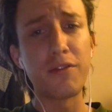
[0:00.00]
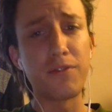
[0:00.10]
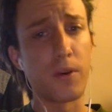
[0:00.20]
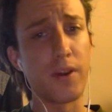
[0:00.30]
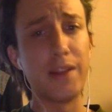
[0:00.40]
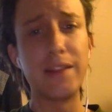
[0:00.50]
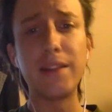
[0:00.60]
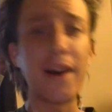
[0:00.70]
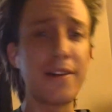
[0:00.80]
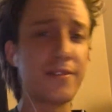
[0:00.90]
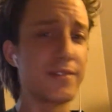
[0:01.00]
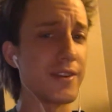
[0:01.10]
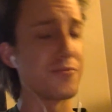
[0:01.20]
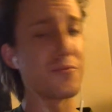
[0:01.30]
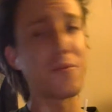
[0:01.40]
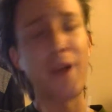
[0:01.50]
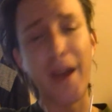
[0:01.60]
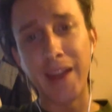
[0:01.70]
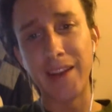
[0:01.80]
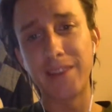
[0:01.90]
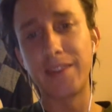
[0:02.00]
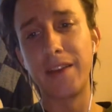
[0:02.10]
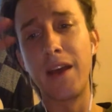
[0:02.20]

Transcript: for it left and right.